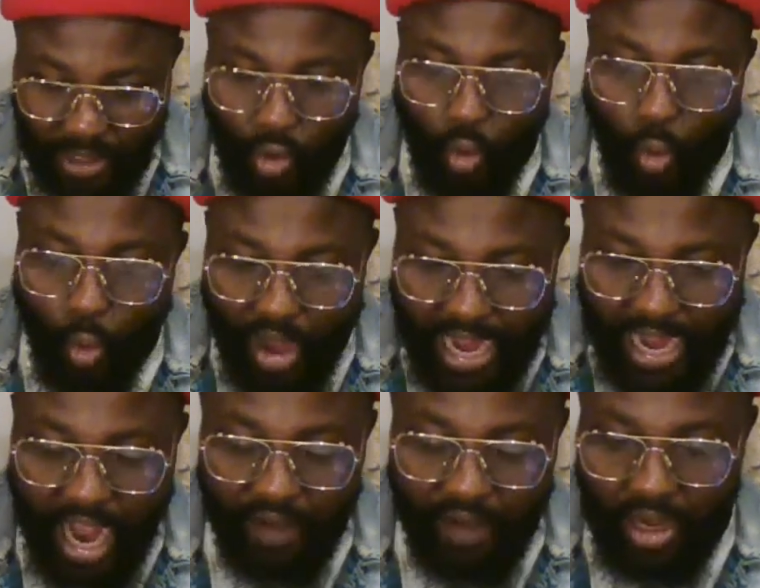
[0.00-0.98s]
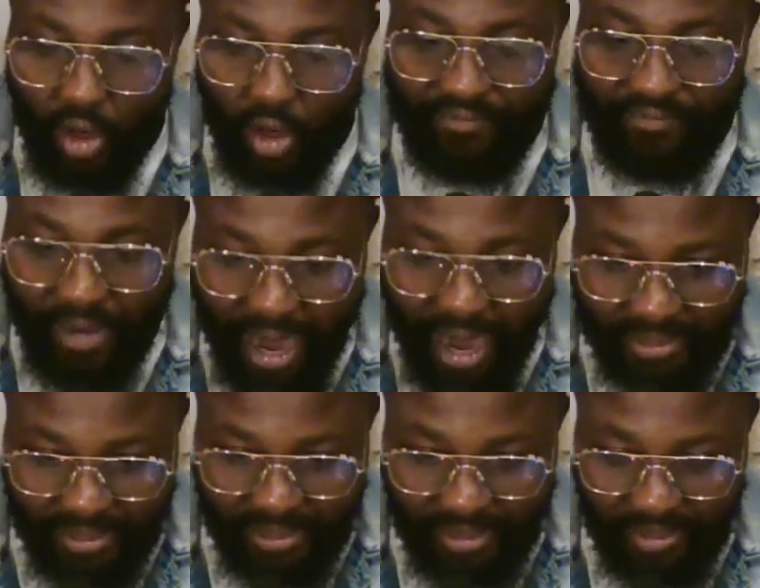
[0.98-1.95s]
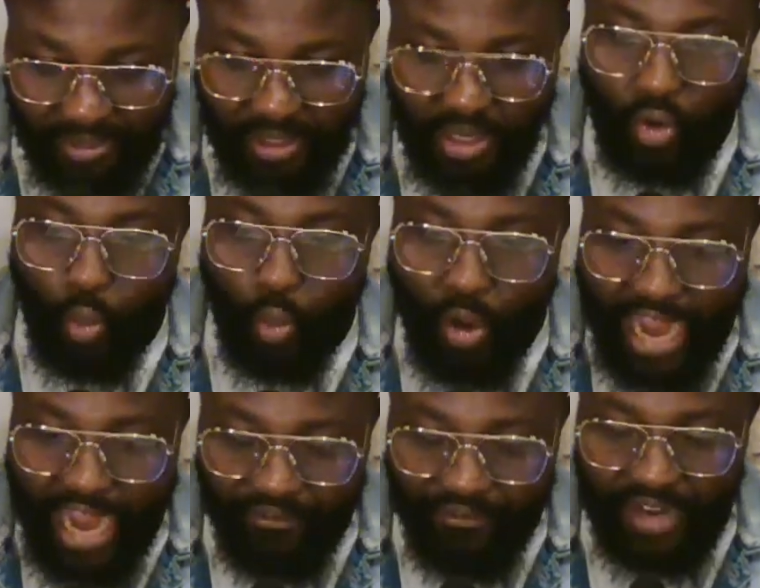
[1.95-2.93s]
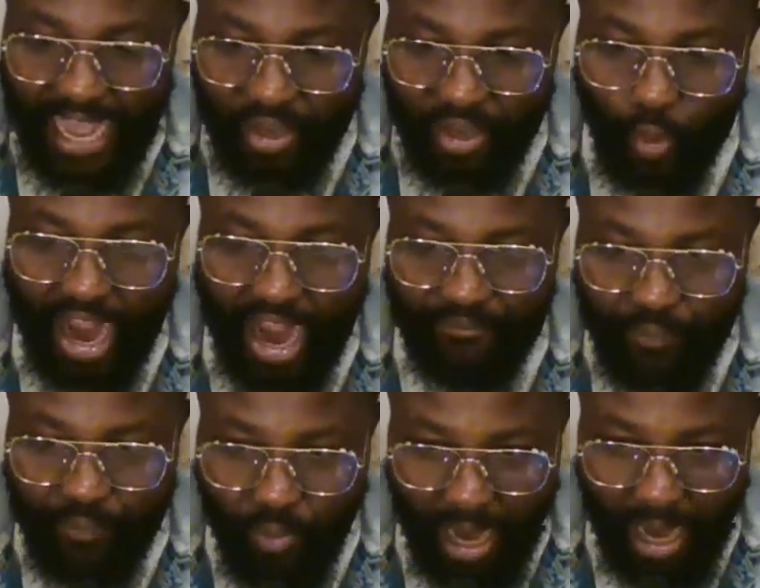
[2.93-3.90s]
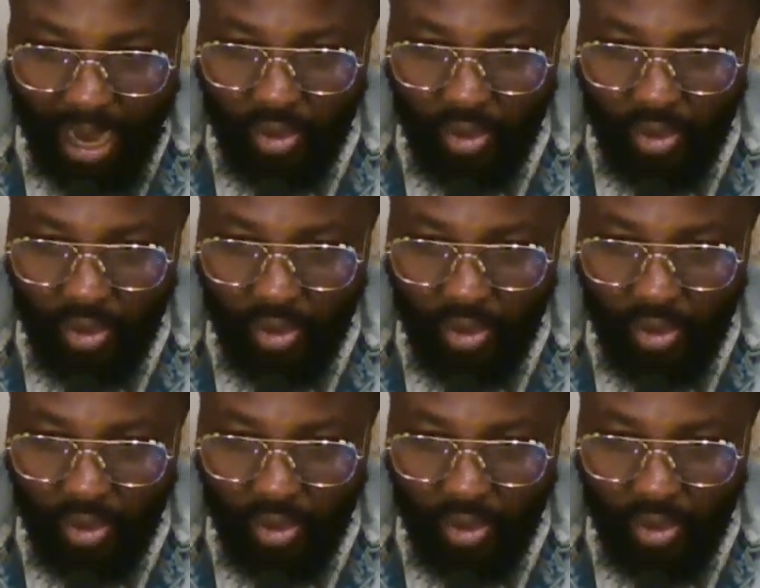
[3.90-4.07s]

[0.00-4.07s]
We have a lot of brands. We have Nike, we have Puma.